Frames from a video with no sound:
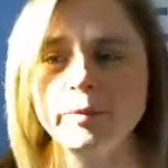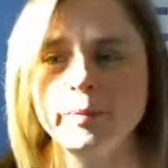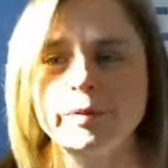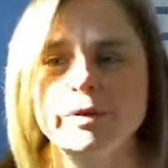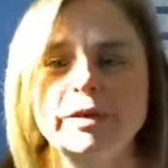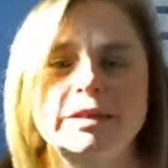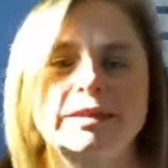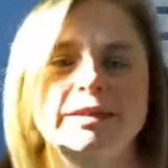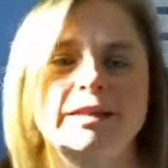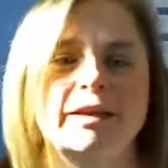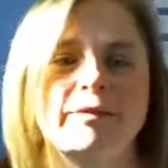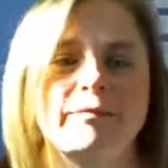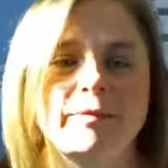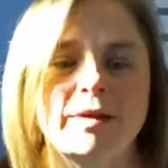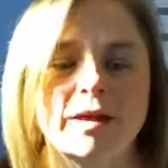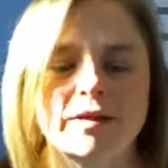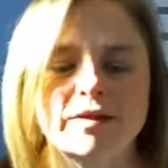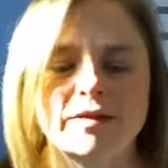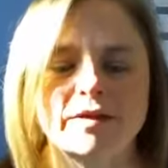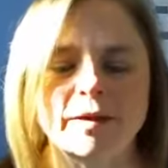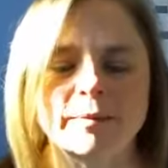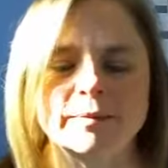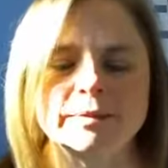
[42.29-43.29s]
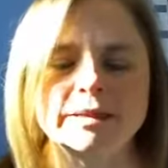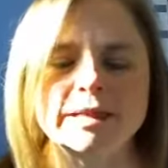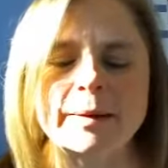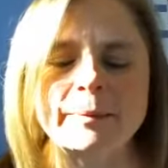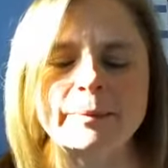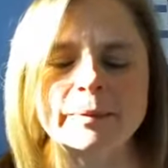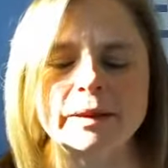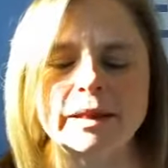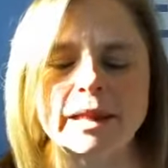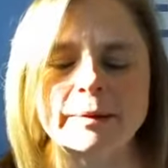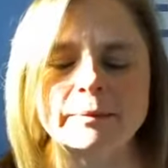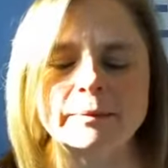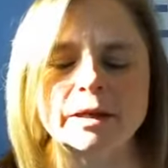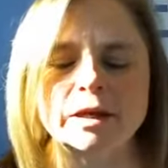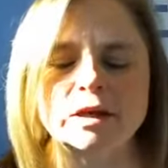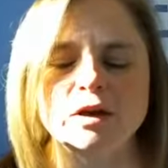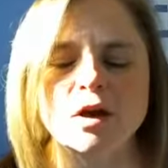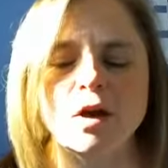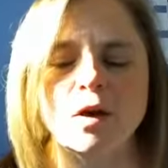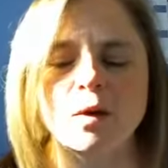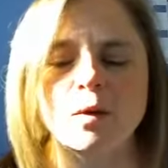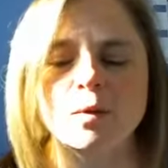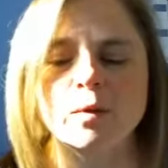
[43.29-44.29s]
Please give me a thumbs up and let me
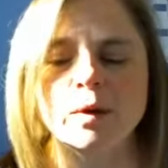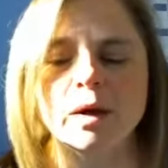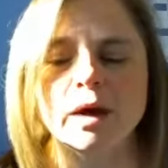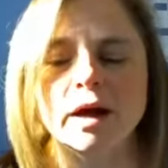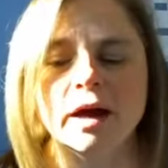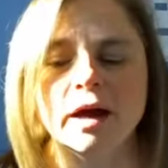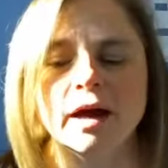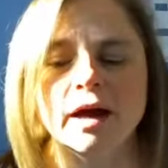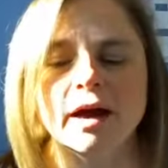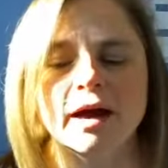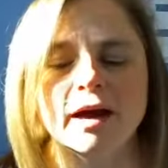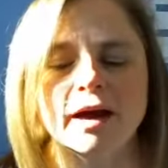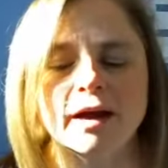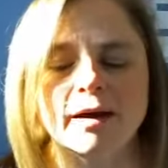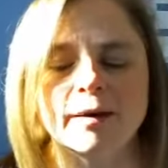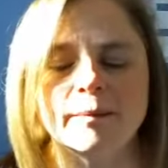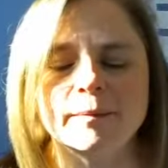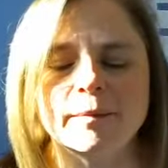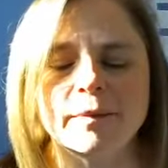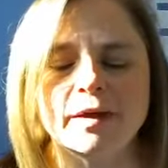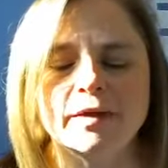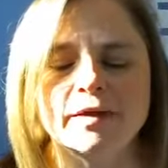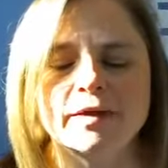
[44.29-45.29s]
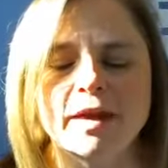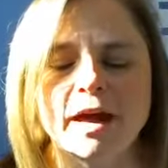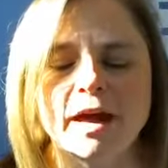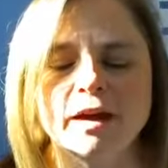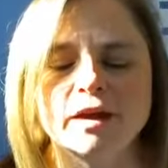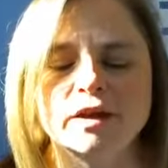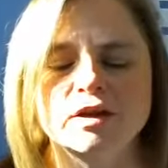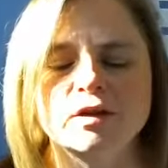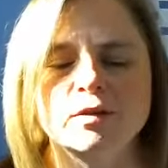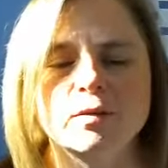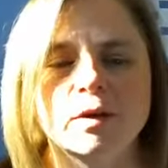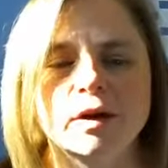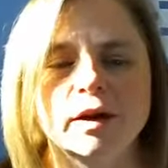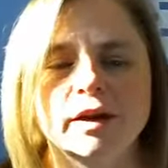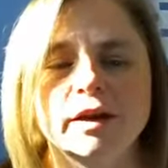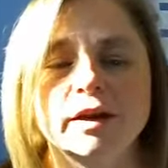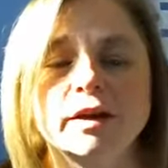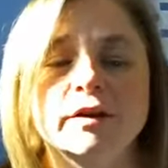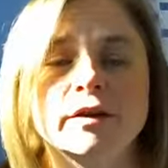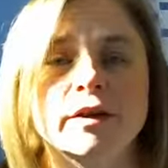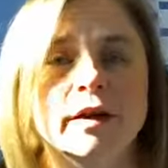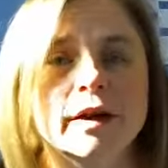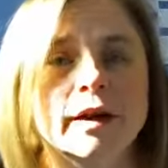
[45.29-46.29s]
know that you are
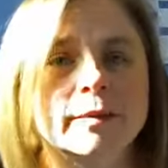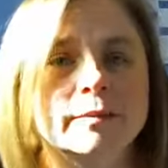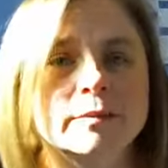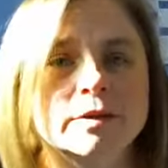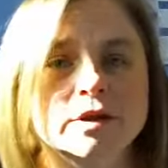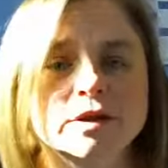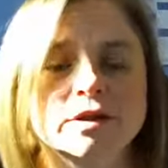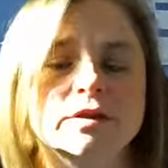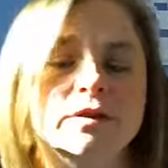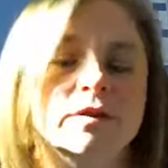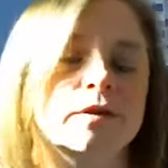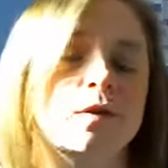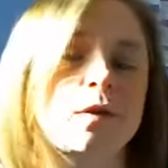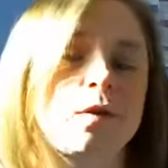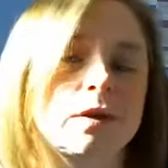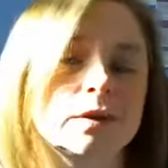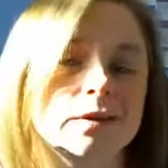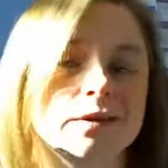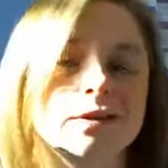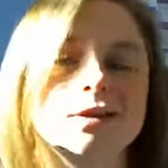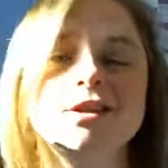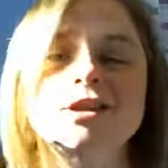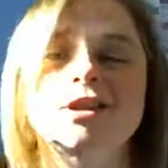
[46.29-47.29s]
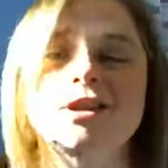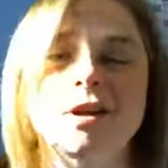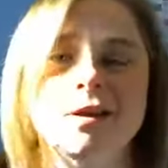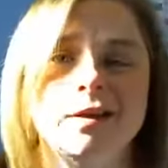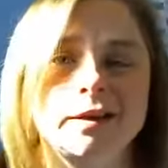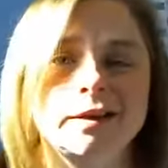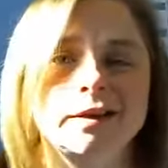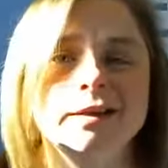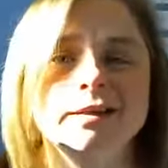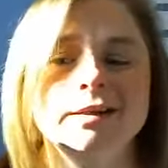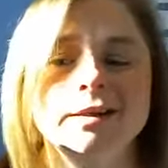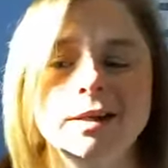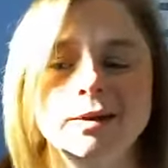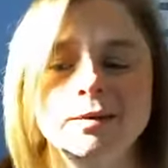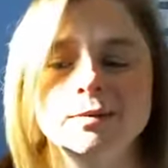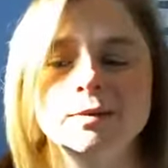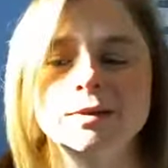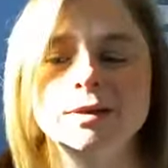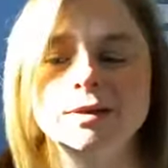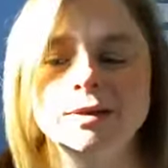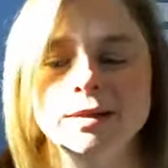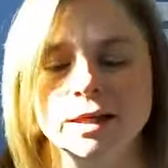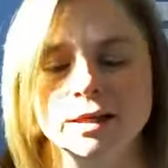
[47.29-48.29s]
here. And I'm just, of course, sharing this out
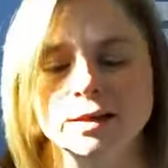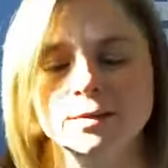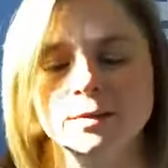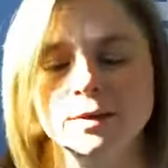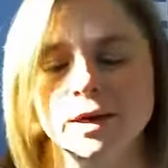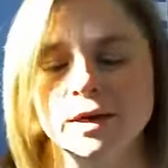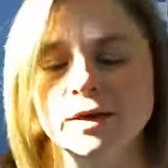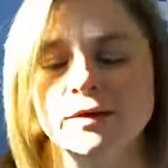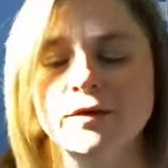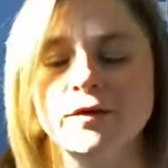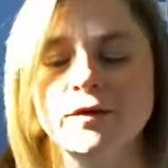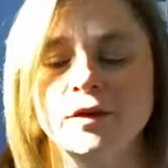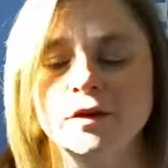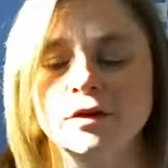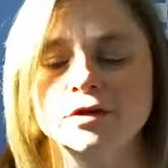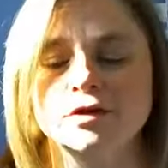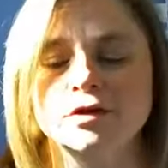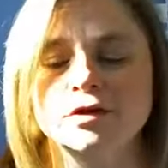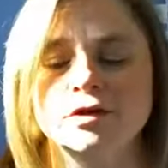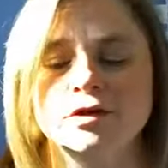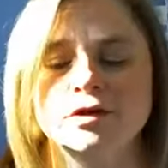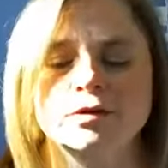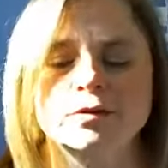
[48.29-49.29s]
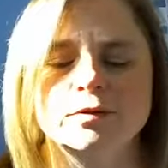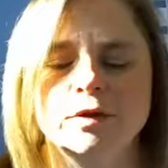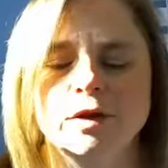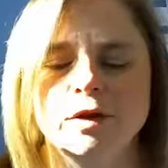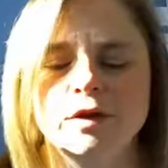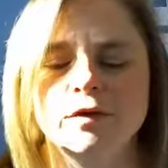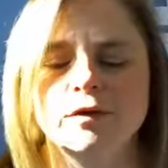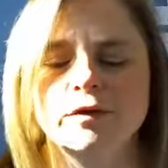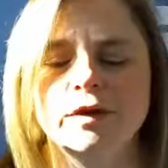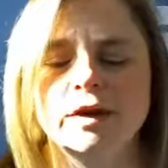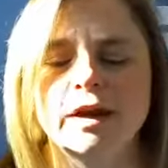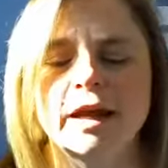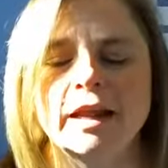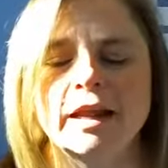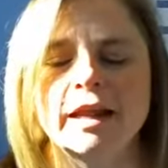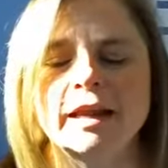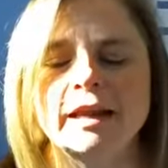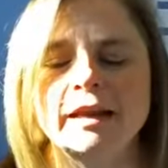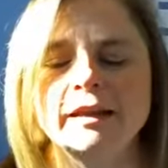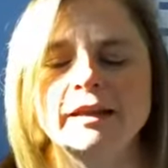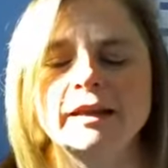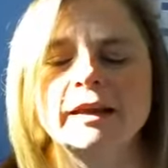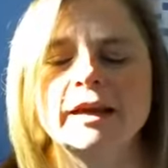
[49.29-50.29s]
because that's what I first do. You know, if you get
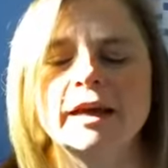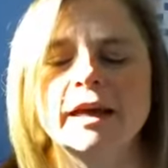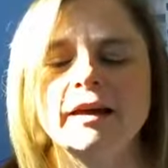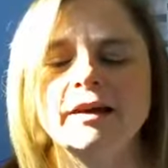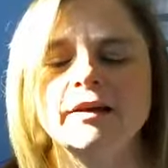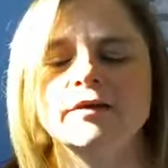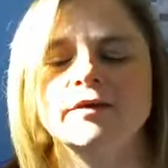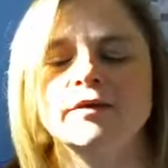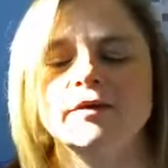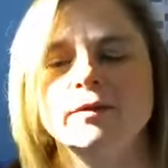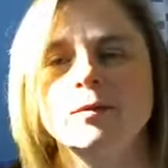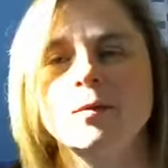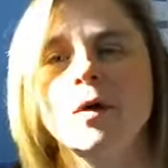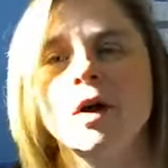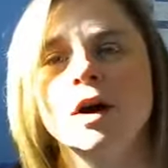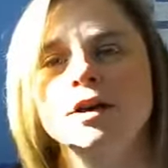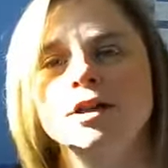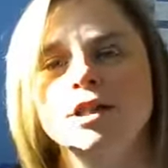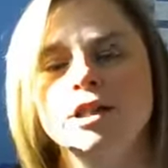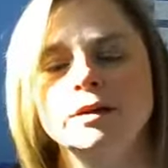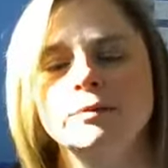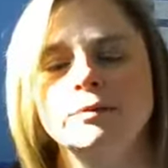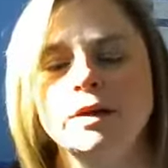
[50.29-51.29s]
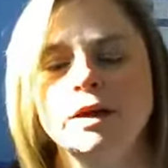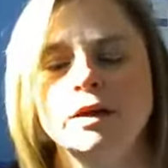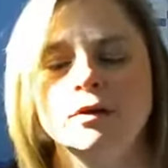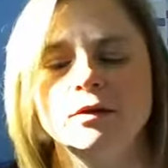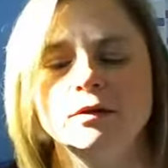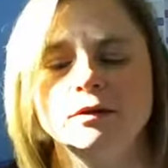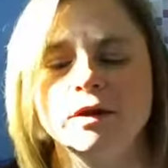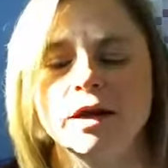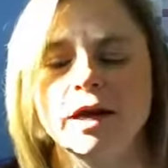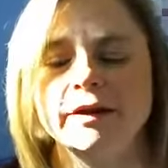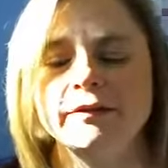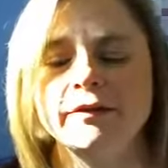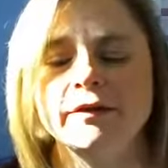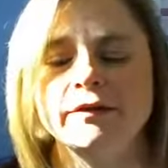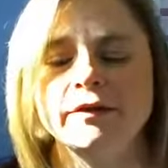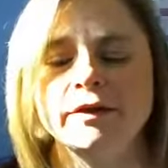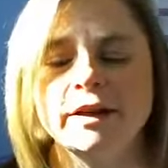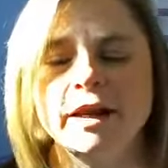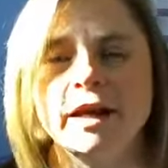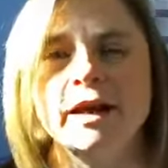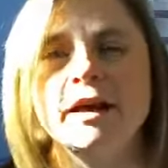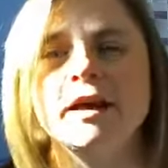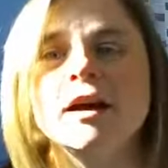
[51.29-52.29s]
anything out of watching me go live every
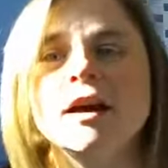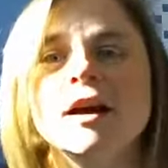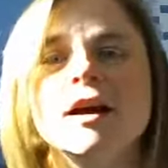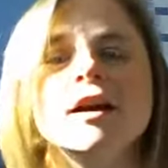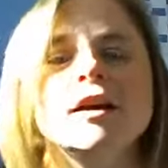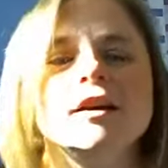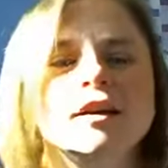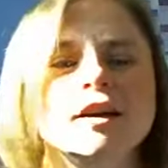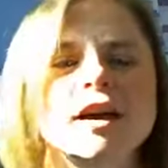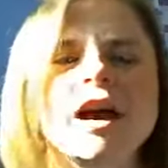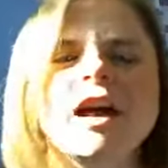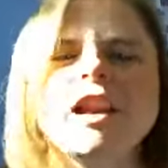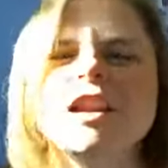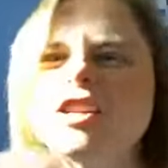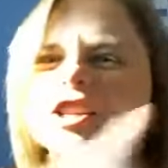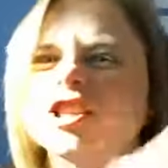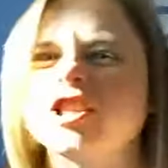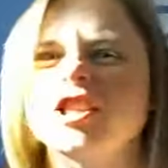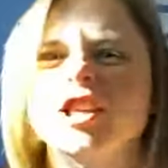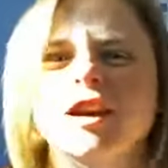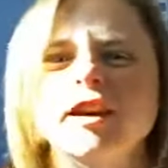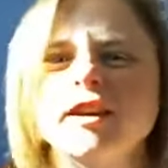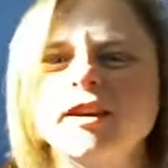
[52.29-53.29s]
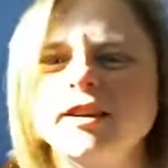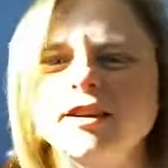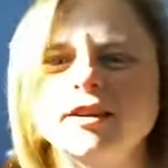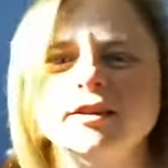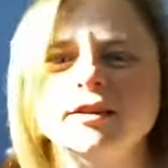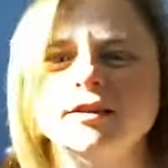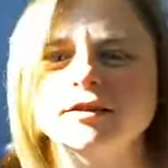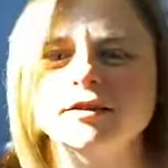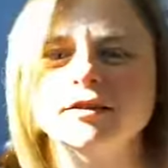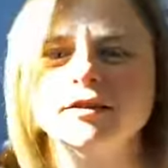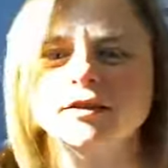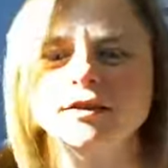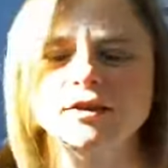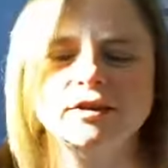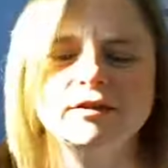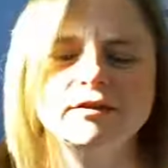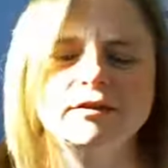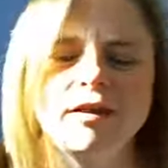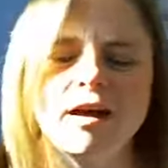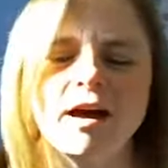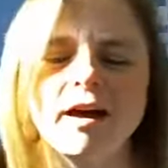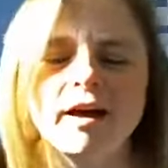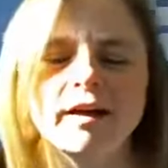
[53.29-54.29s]
day, you got to share your
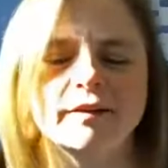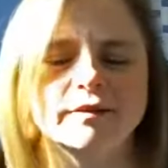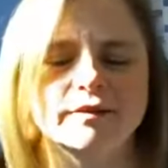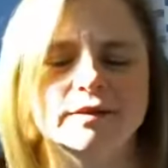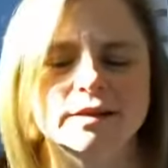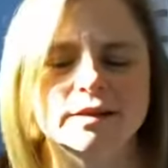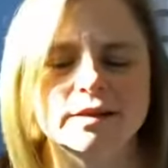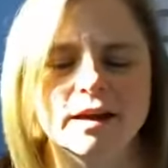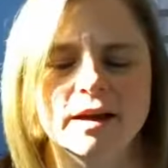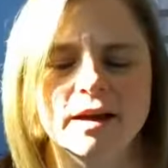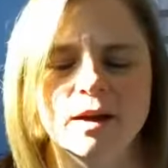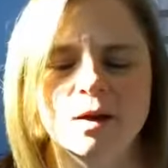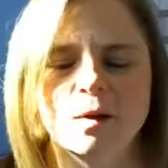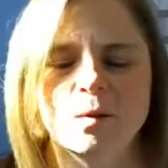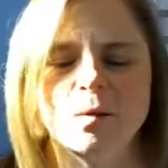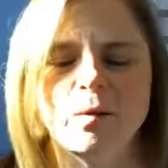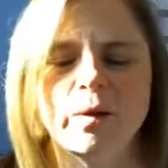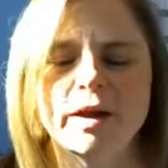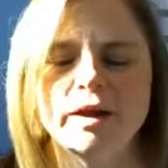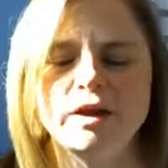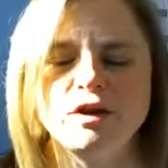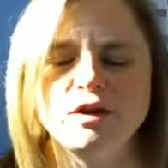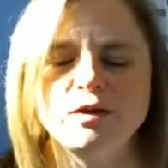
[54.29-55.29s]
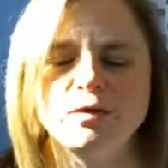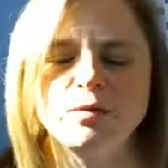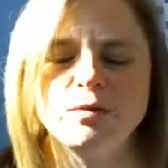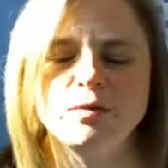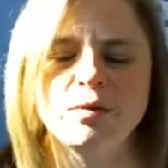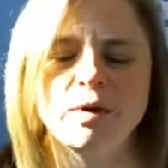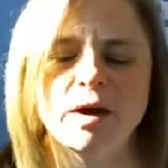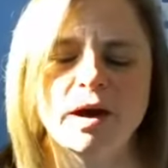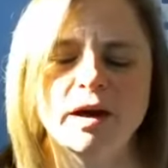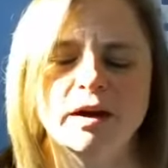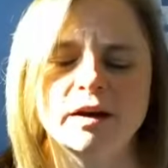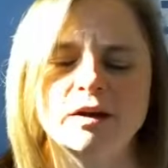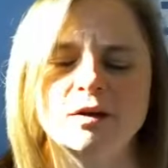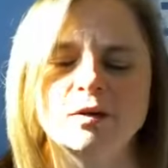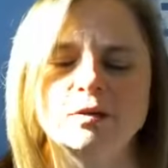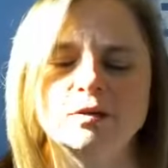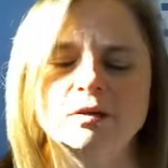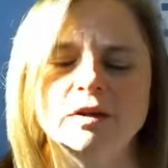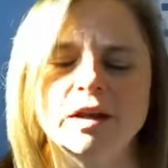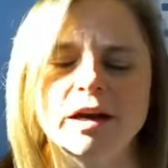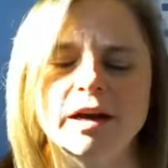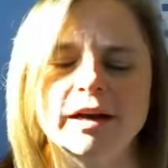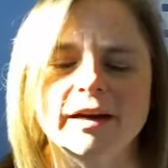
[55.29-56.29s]
lives when you go
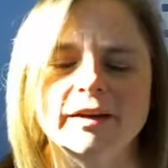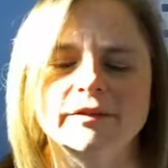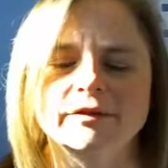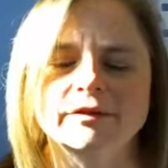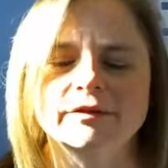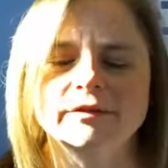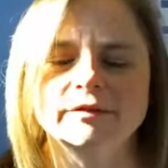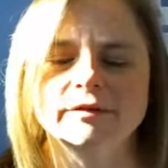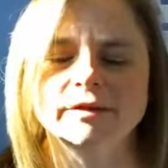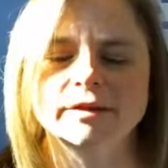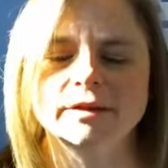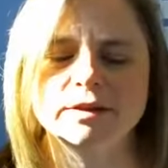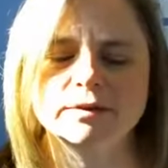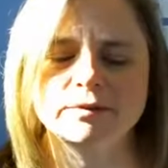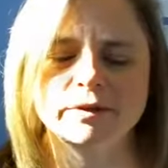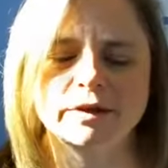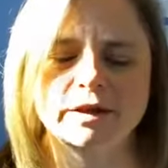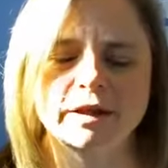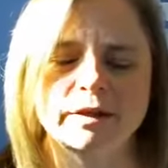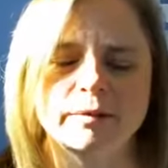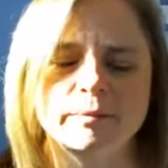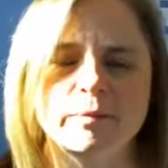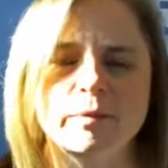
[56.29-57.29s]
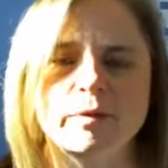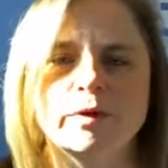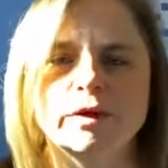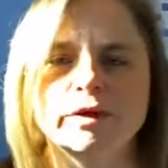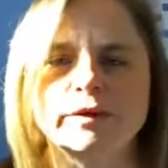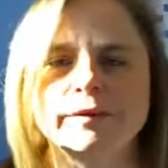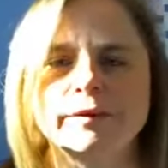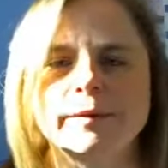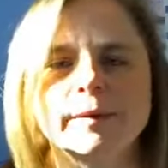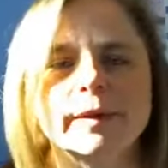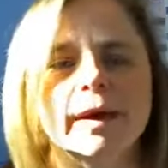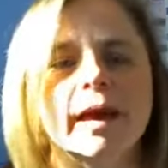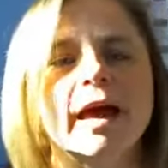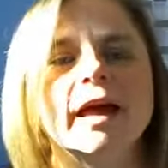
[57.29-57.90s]
live. That's really important.